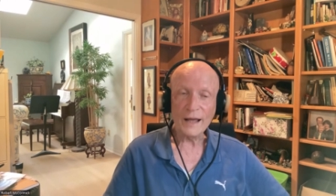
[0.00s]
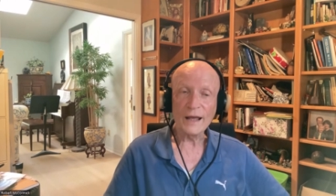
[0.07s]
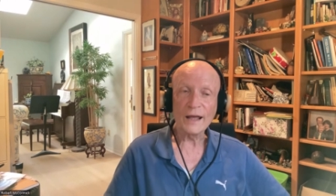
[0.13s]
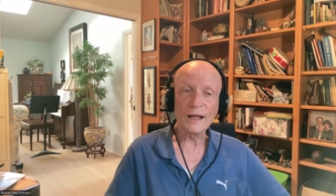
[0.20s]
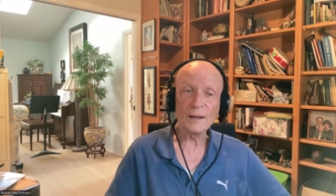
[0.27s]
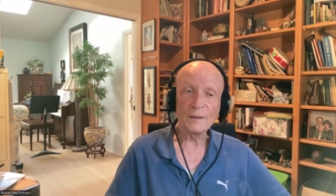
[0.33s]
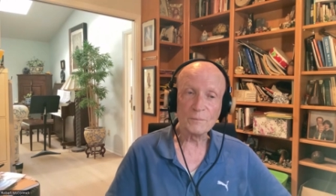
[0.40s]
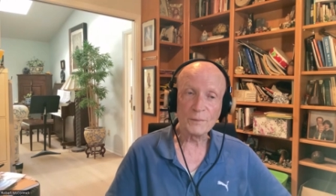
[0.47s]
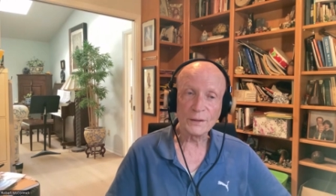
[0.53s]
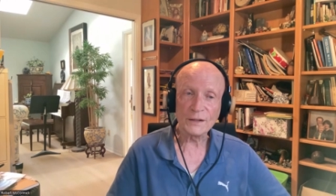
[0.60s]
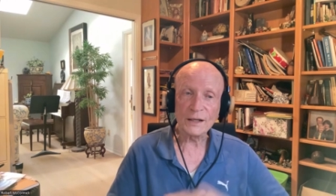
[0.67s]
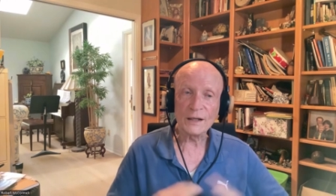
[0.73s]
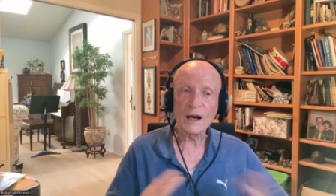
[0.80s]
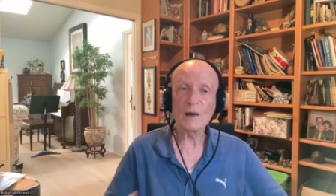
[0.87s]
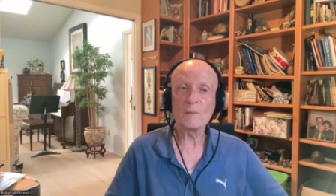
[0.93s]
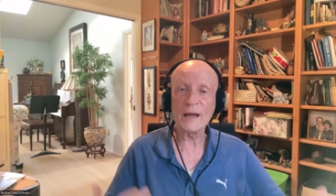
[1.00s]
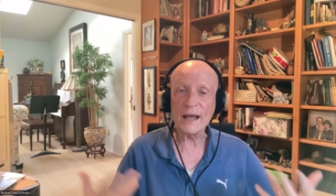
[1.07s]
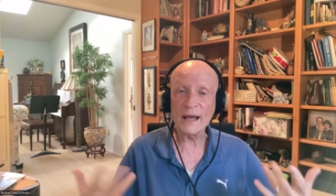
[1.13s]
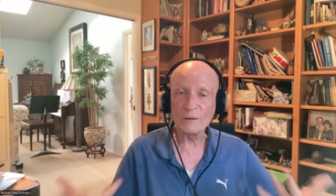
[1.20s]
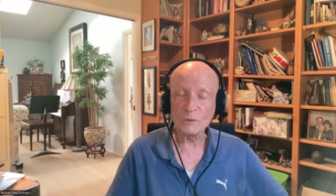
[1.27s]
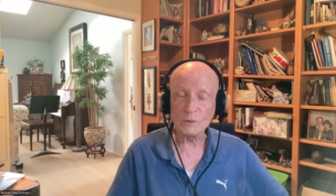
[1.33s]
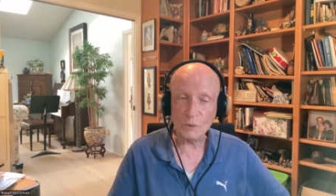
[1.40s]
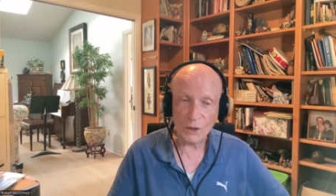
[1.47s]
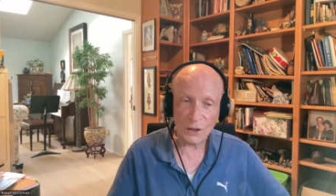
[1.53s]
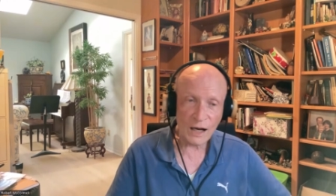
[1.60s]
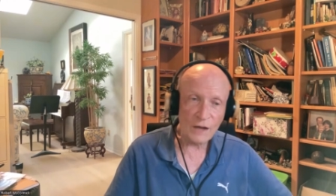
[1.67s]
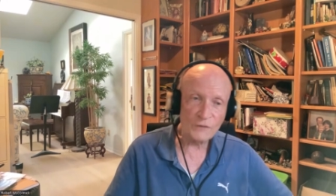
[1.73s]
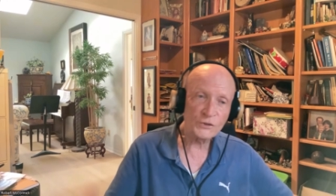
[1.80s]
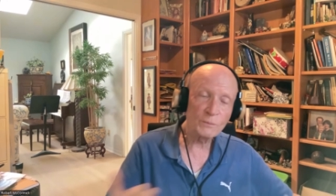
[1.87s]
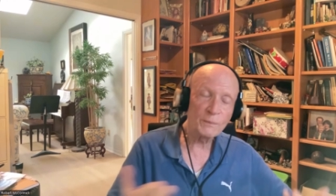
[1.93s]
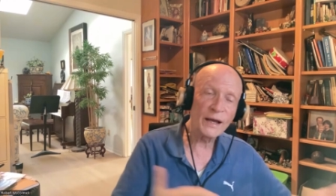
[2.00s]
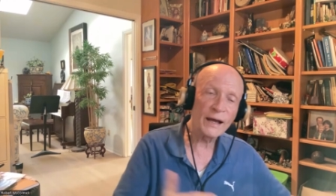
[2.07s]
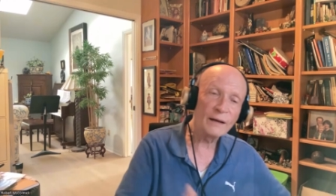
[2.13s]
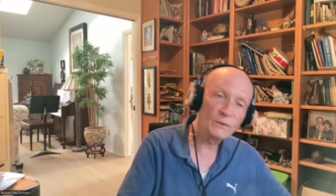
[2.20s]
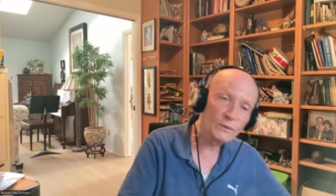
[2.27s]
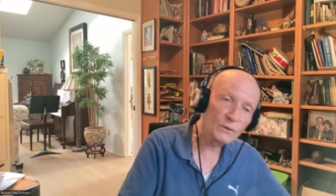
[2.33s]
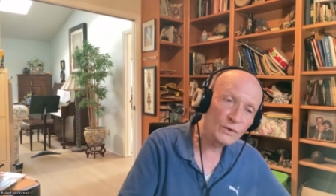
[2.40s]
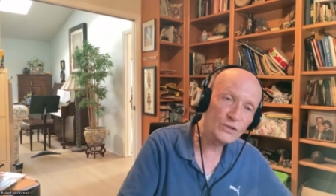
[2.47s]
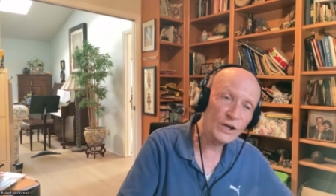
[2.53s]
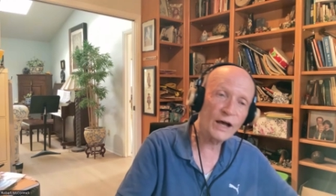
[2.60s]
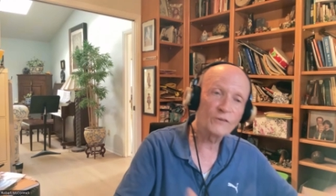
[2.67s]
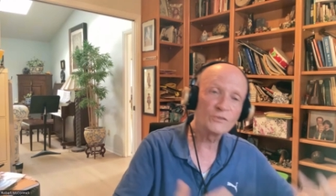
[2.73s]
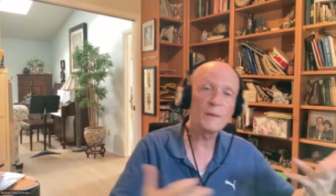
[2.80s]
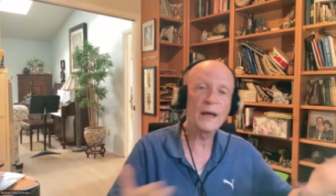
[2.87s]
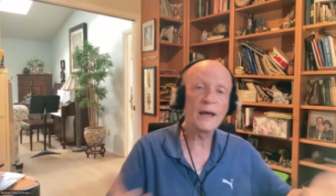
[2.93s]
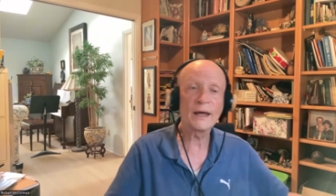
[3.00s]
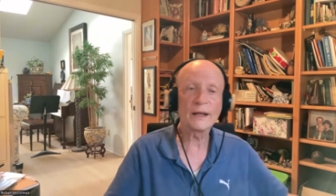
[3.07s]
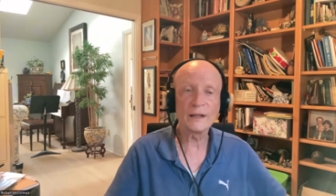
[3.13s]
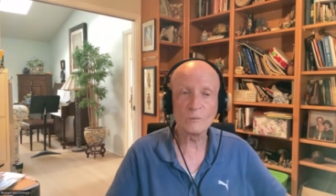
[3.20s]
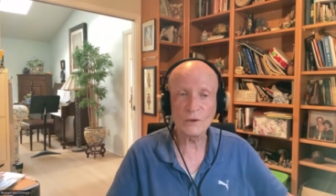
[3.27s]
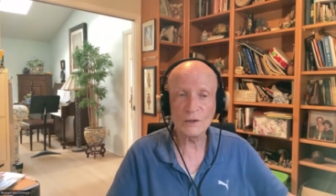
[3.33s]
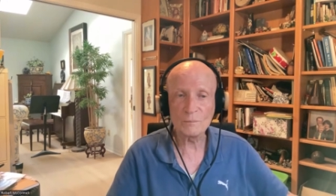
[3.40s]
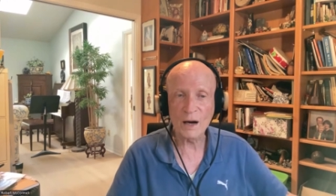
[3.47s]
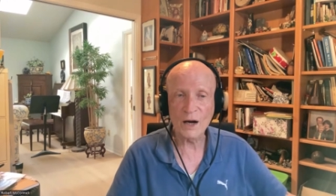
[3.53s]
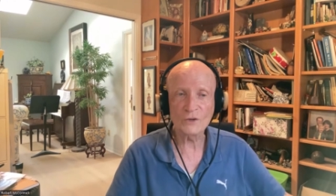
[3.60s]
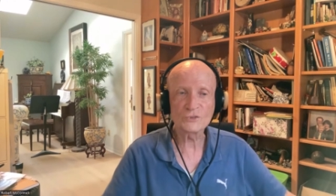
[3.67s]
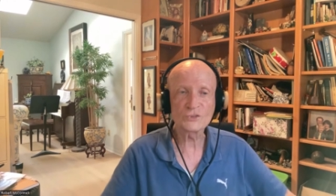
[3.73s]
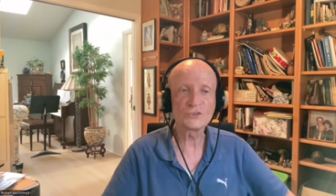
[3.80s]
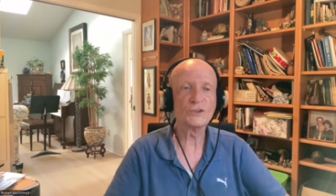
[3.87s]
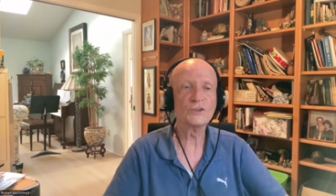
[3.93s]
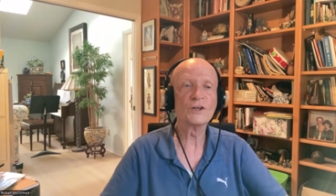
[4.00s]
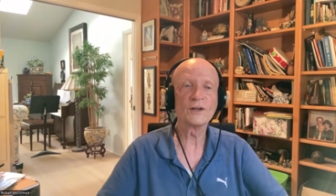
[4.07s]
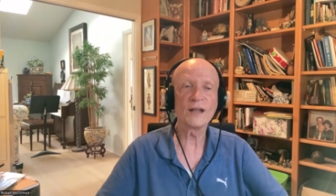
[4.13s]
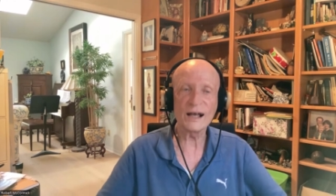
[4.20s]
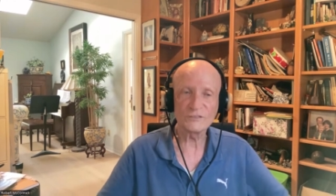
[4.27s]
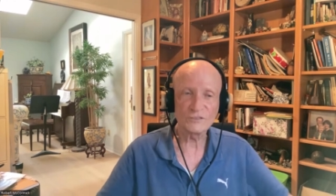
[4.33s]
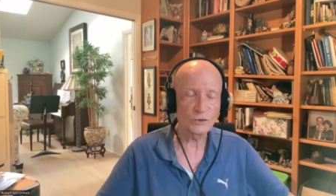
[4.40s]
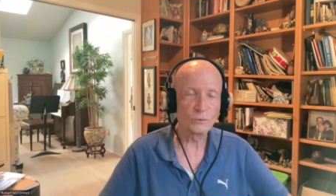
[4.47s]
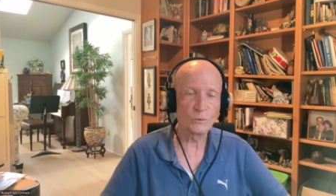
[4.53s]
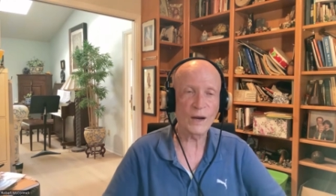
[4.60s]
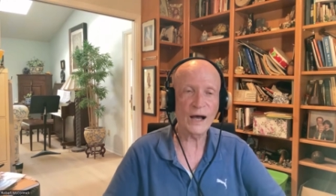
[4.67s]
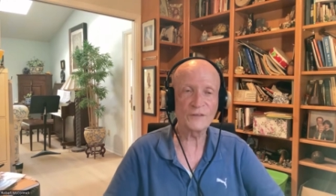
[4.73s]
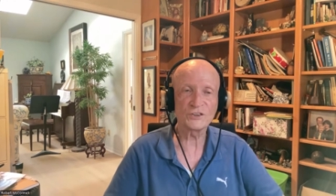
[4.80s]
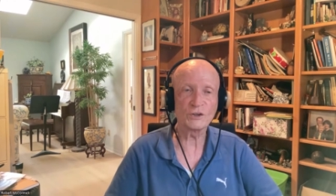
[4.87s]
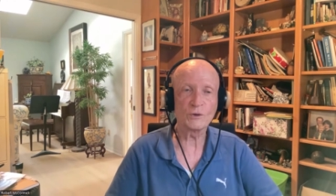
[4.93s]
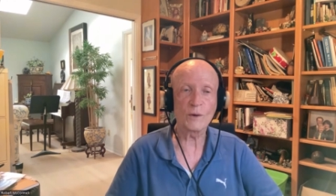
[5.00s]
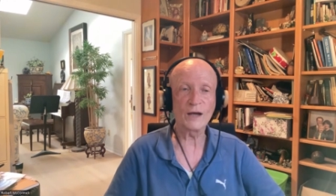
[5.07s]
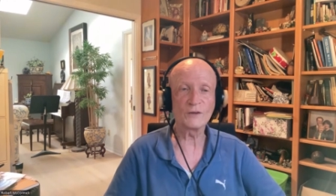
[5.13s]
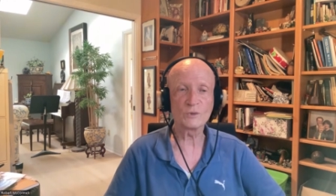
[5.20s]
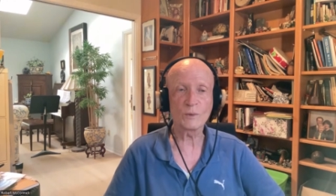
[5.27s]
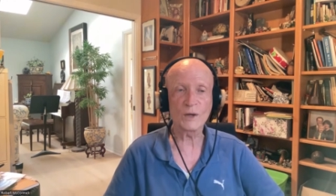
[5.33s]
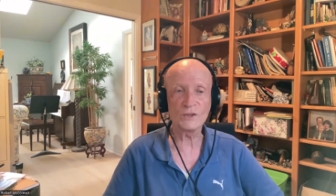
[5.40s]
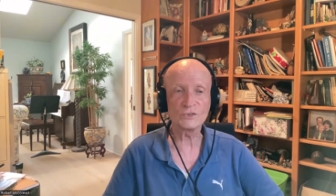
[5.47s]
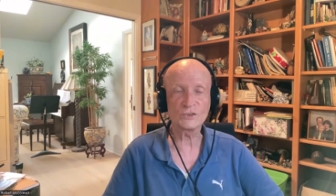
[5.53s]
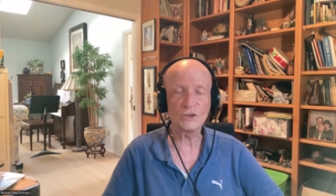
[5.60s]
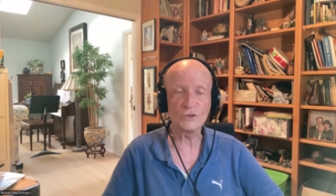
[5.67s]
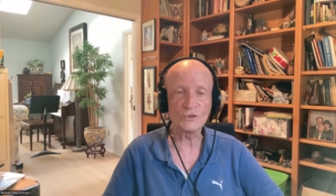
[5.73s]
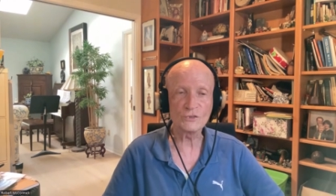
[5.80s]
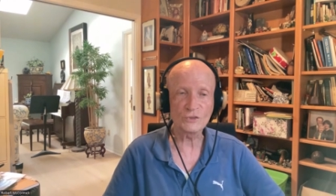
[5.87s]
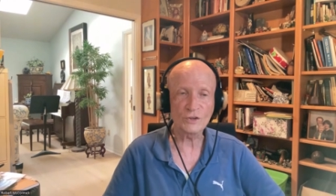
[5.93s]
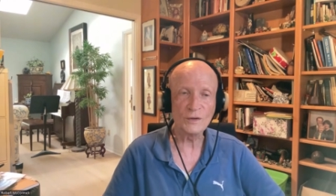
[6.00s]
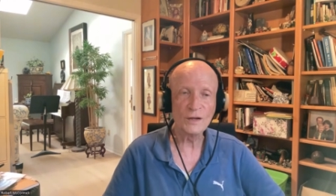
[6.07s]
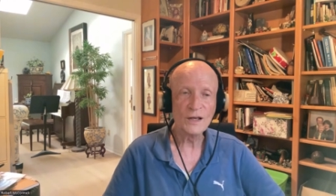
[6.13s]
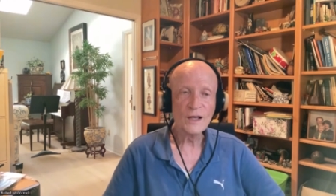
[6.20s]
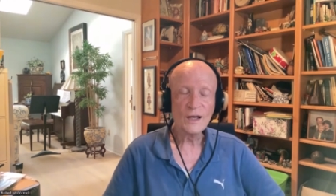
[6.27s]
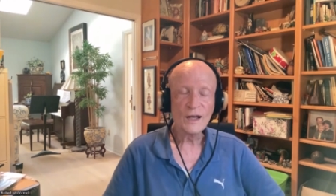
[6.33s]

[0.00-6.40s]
But in our band, we were a concert band, we were a jazz band, and we marched and did lots of ROTC graduations